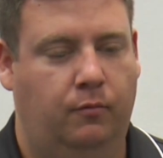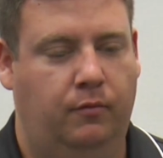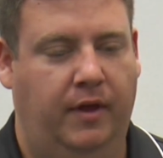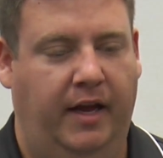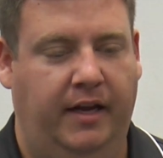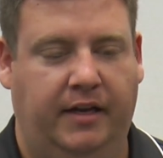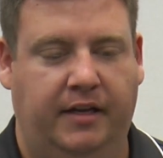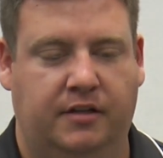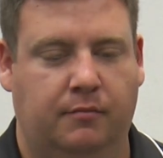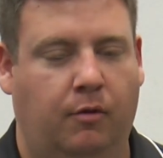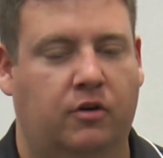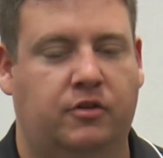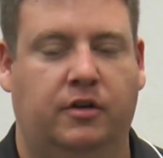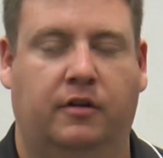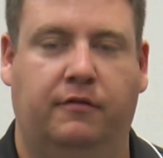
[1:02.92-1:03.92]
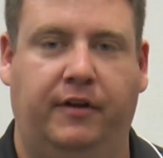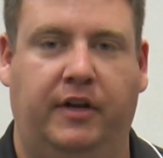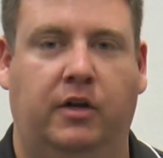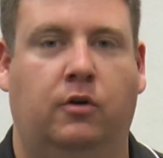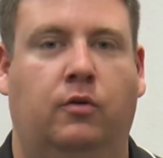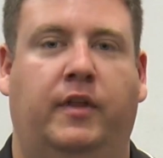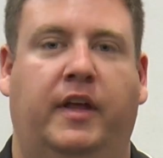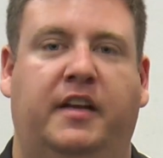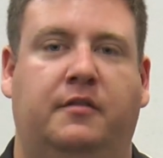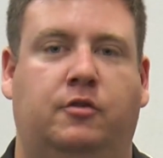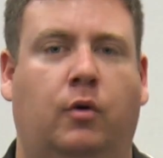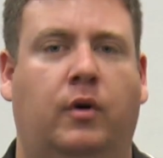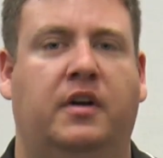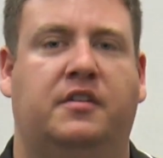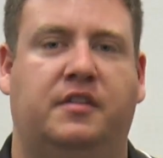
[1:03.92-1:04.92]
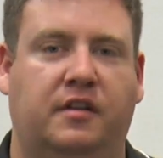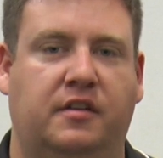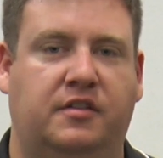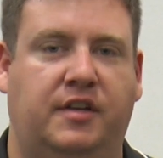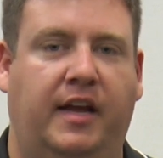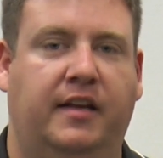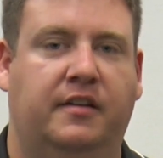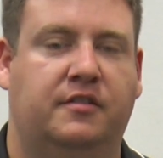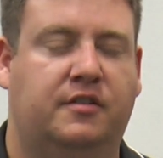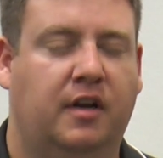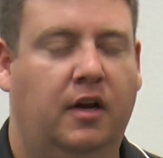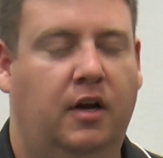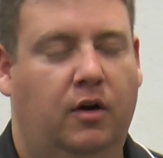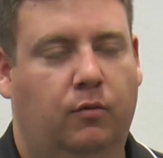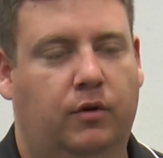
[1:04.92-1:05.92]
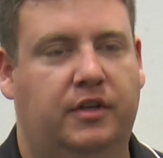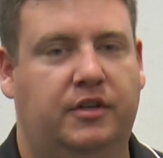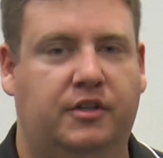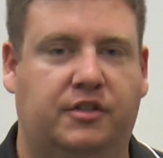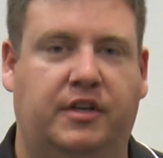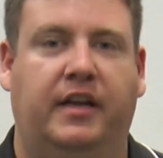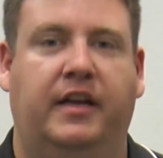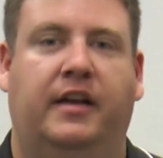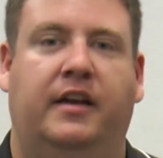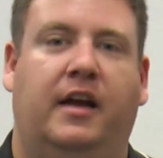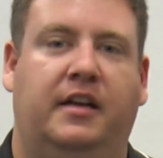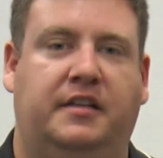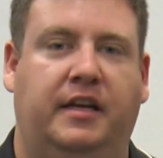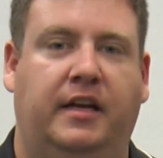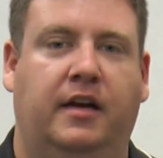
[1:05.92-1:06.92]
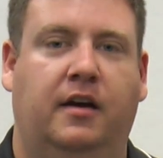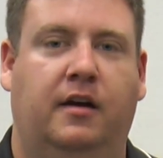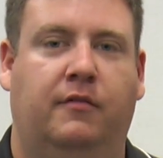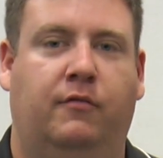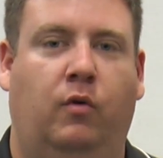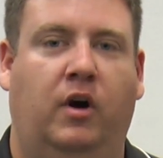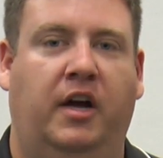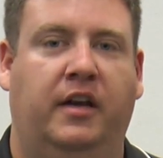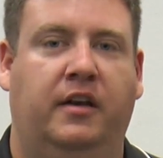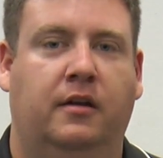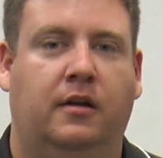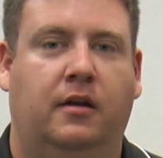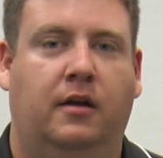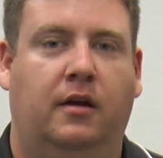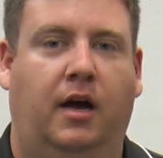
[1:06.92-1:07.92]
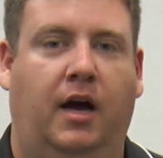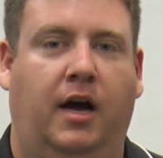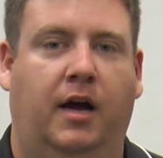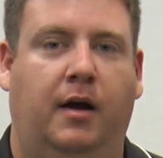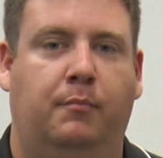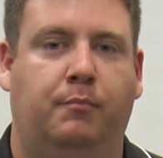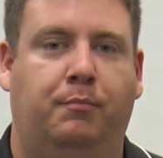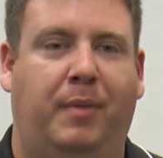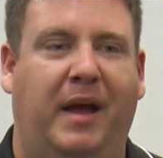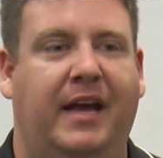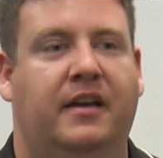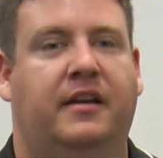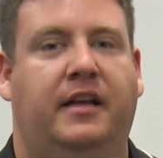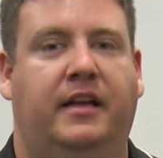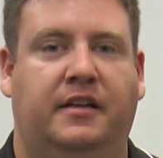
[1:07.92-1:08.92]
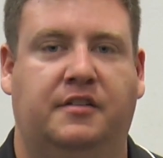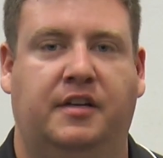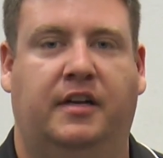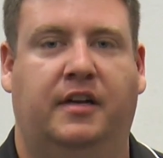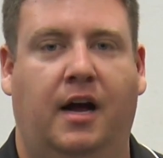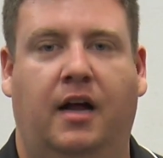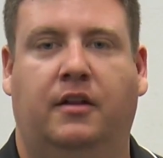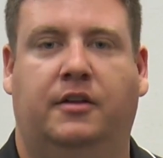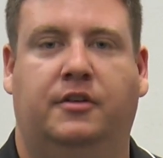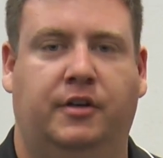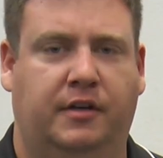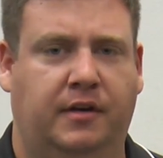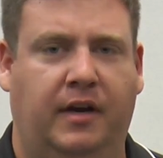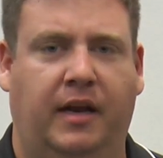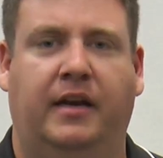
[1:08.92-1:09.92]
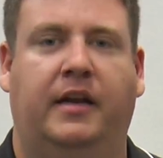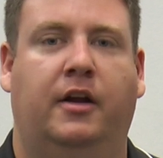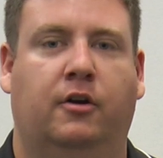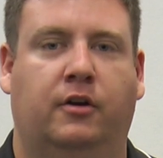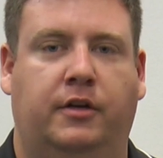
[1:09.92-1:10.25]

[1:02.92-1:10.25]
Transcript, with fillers: they get to march on the field, they join us in the stands, really just getting an idea of what uh, band is in college and, and here at